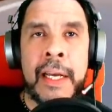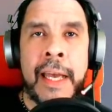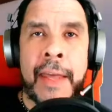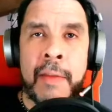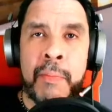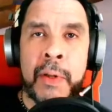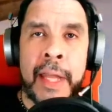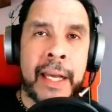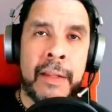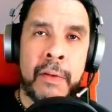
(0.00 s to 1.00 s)
and then put
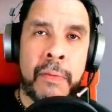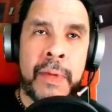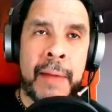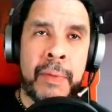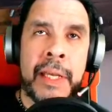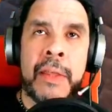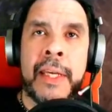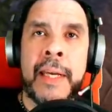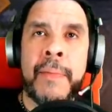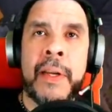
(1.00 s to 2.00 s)
like a little temple-y thingy up there.